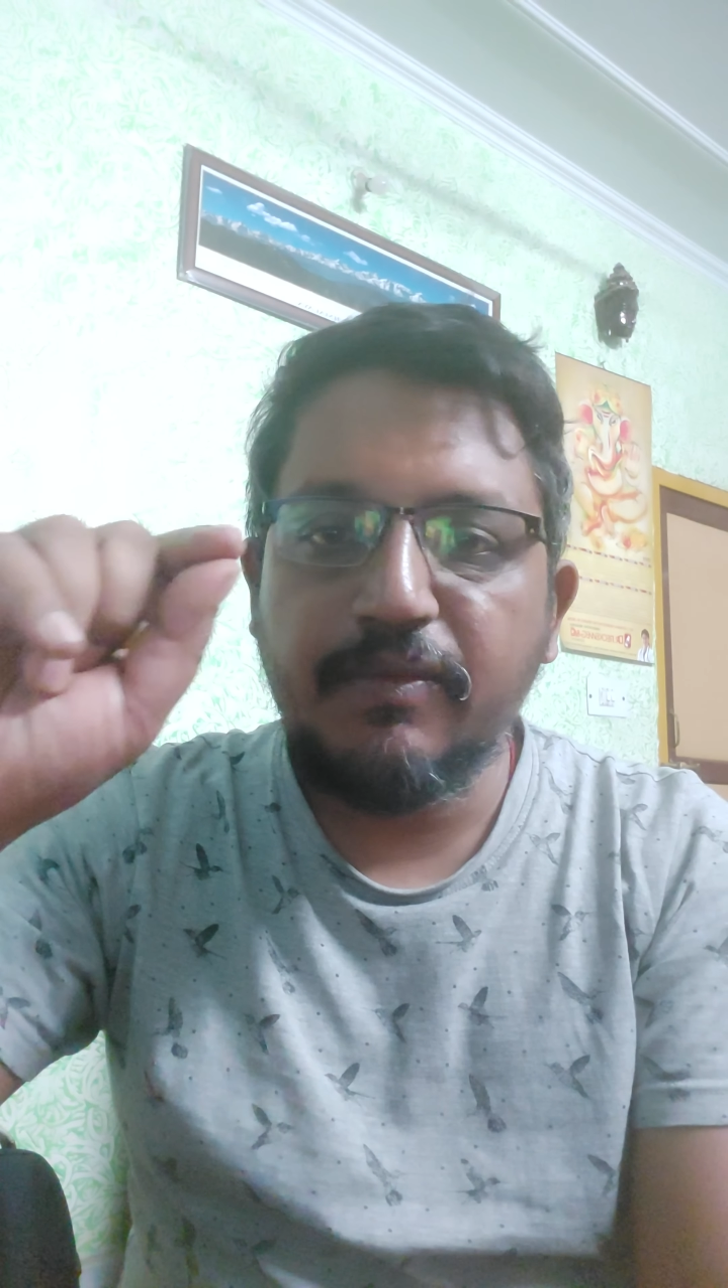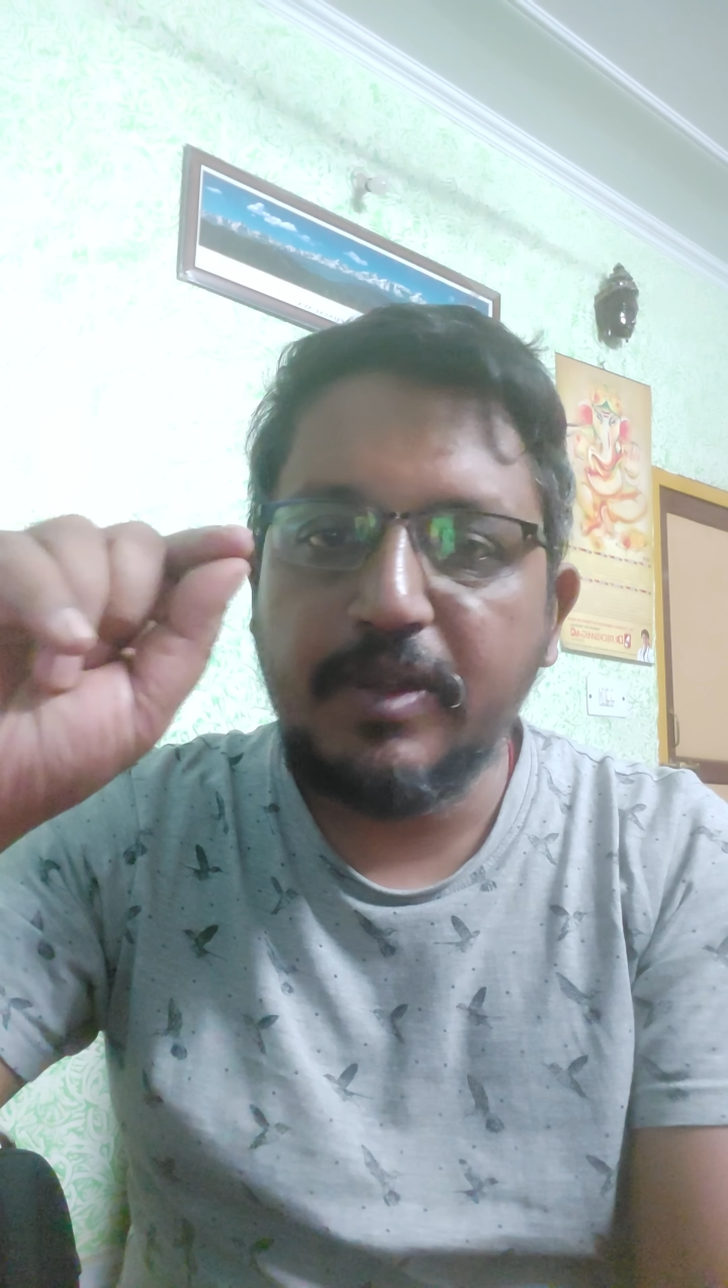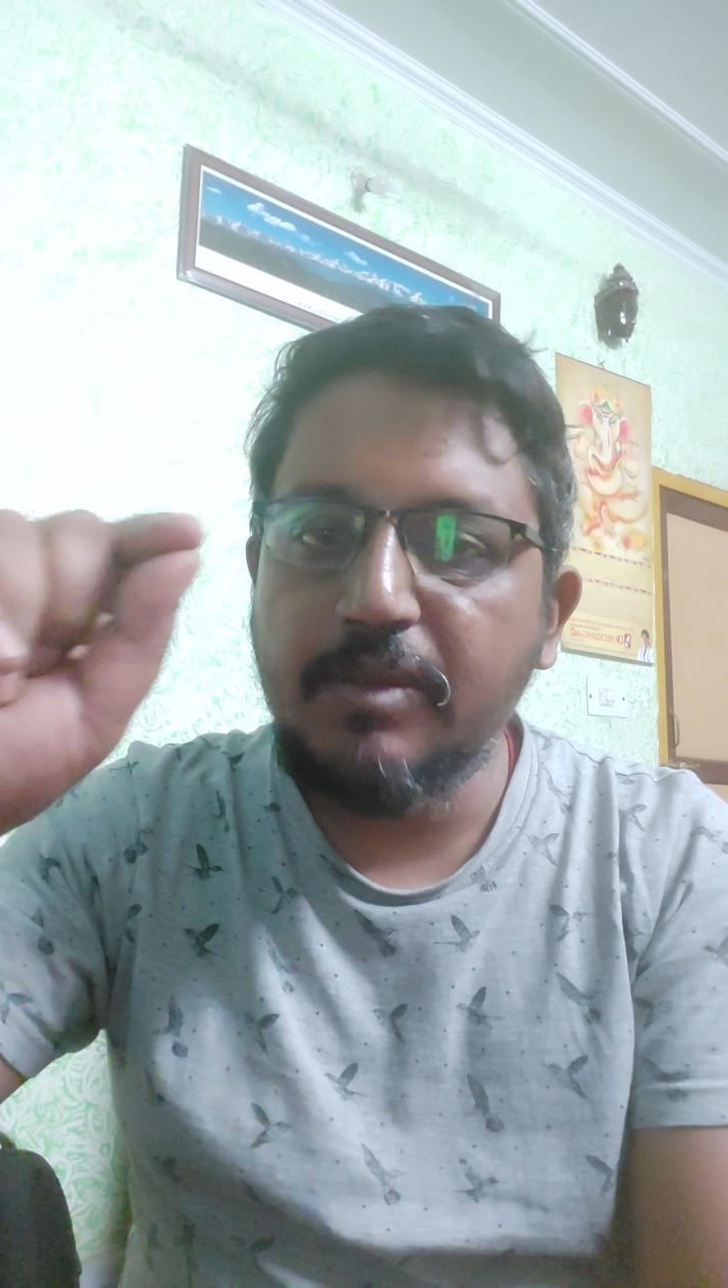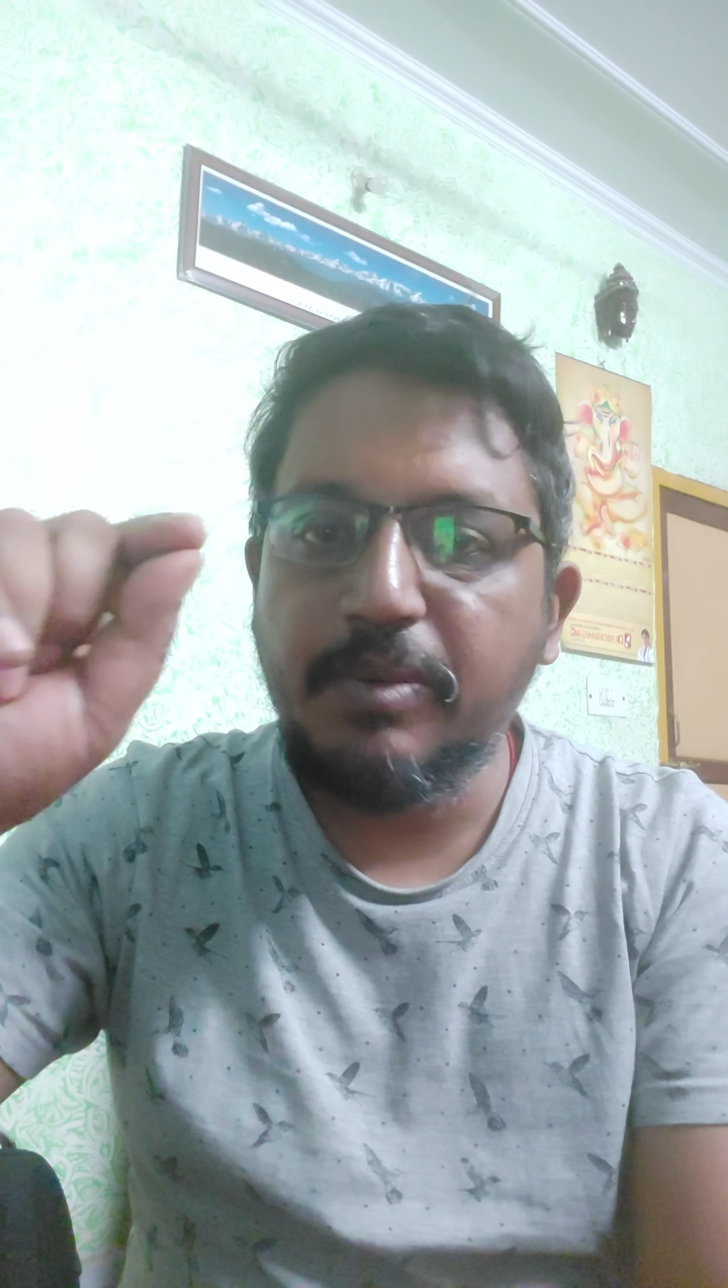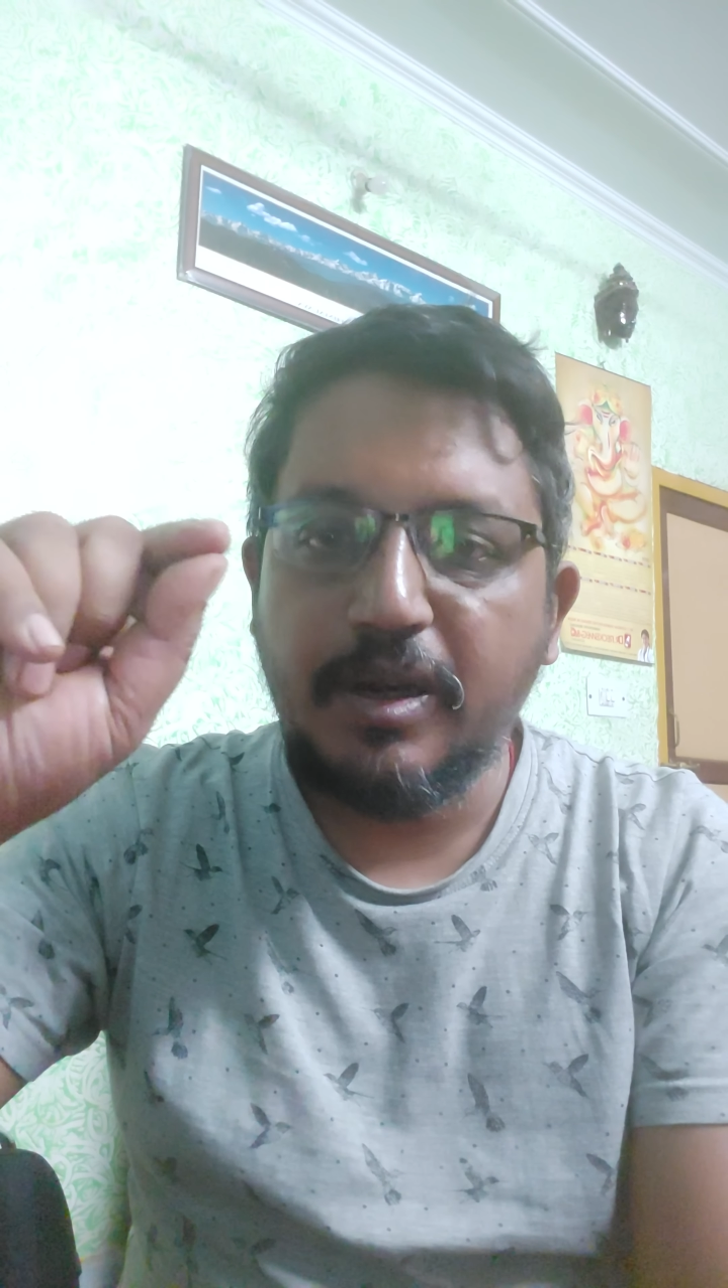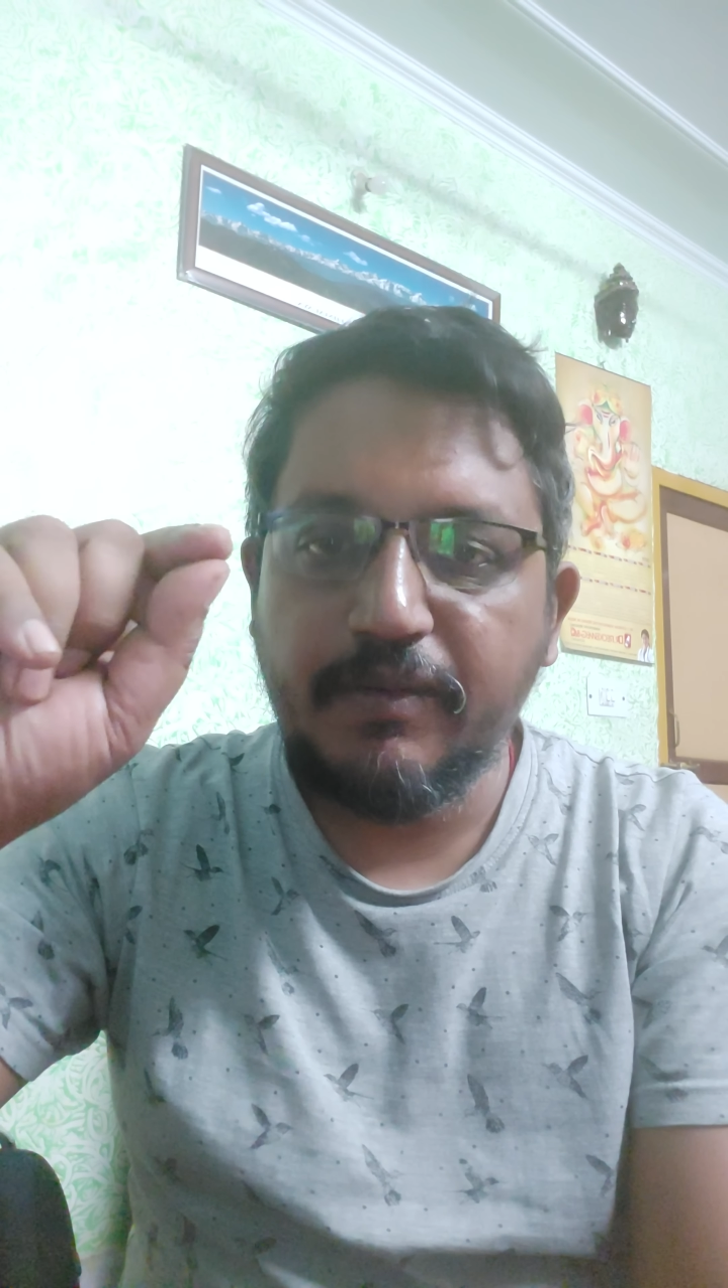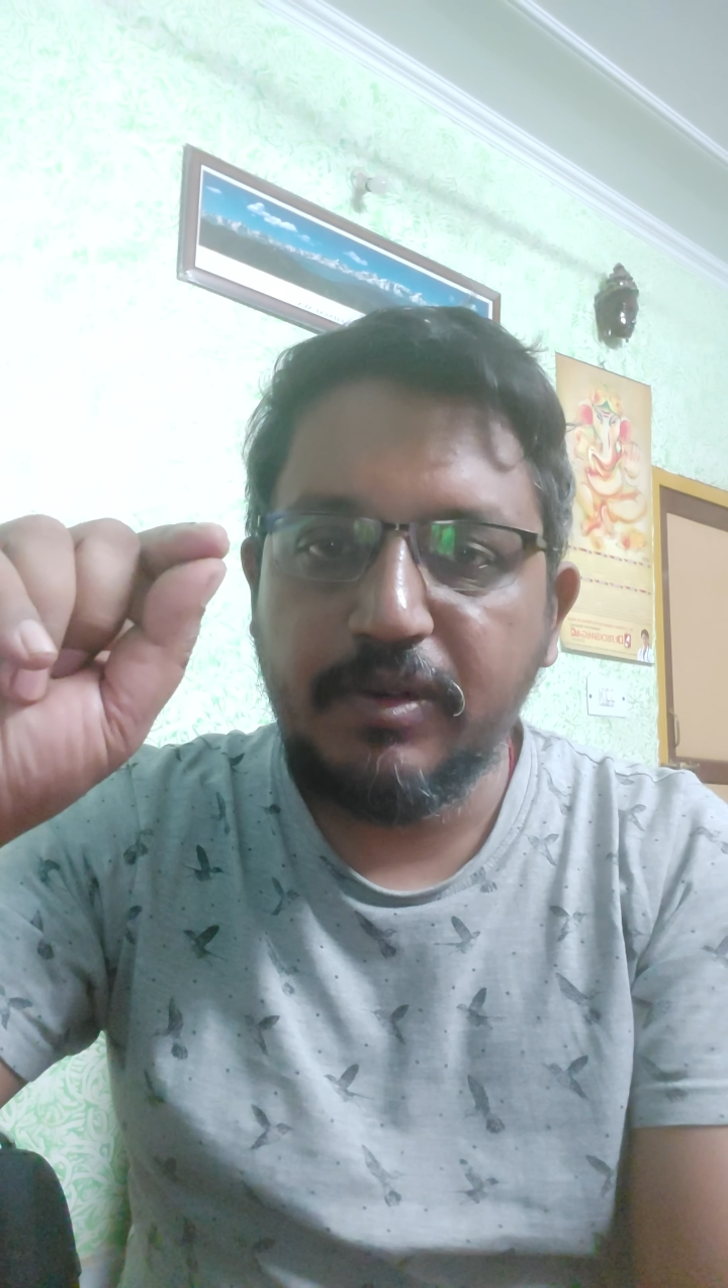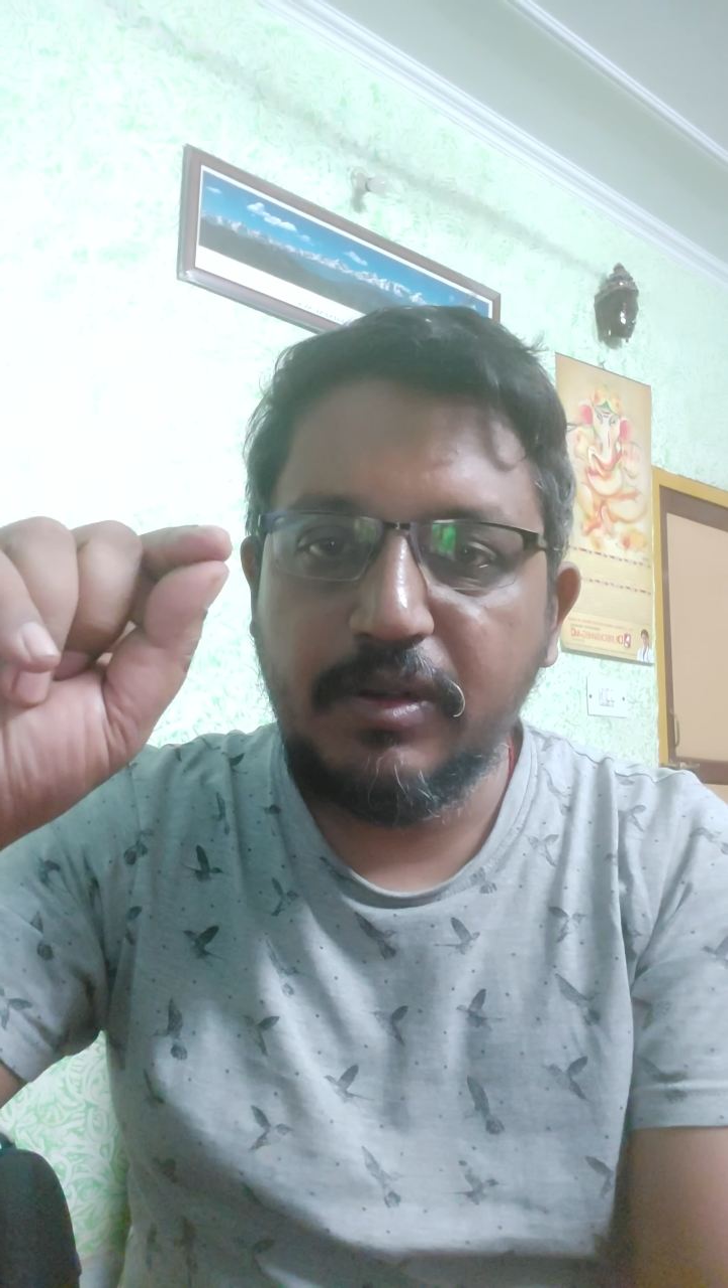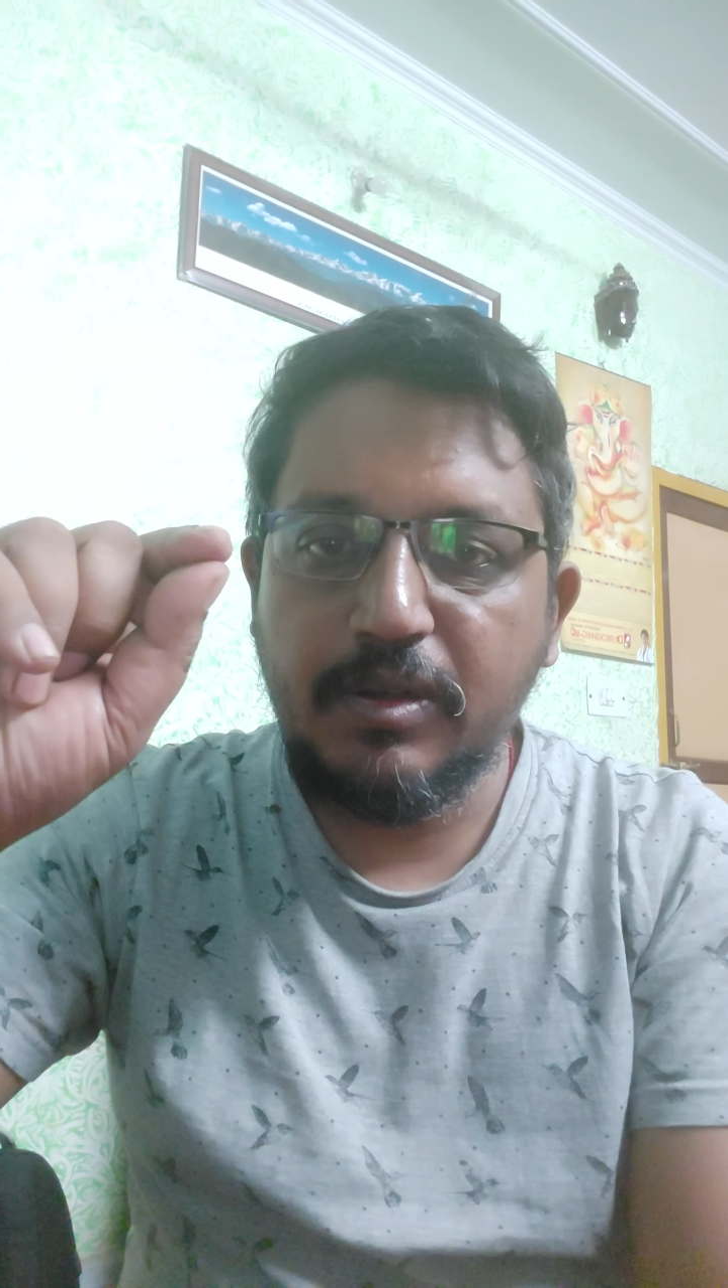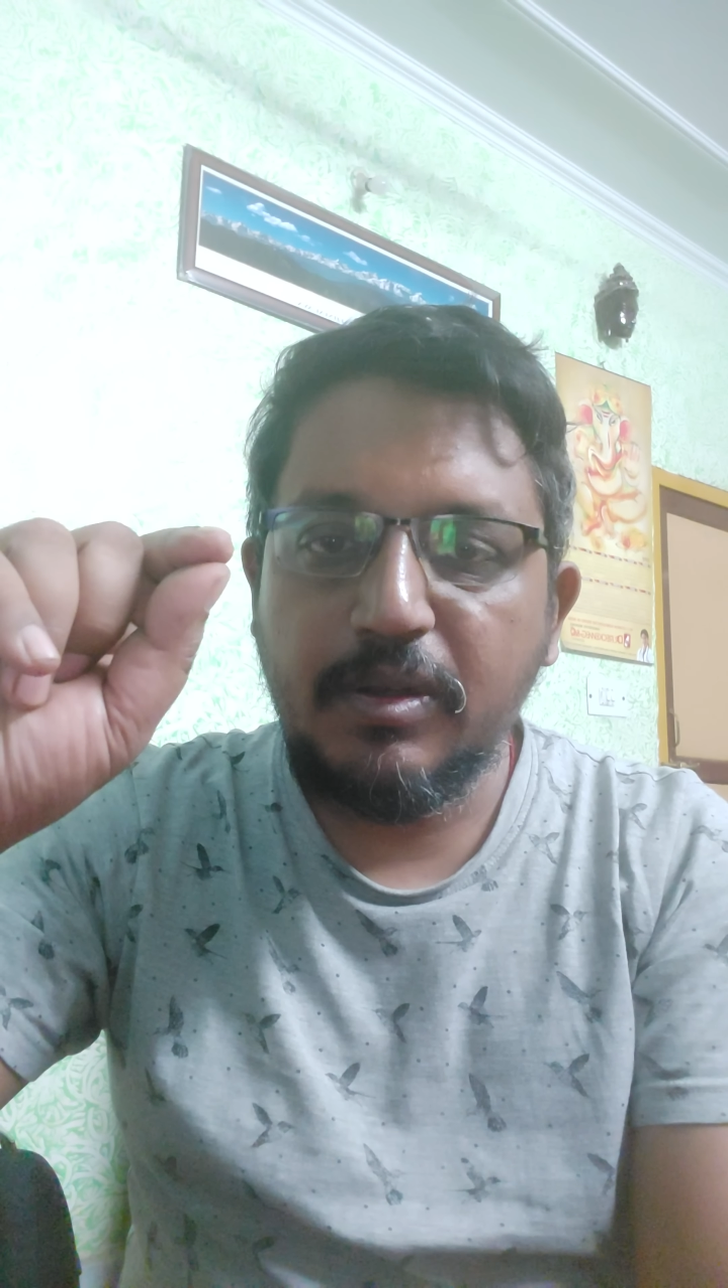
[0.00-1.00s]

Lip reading: very powerful.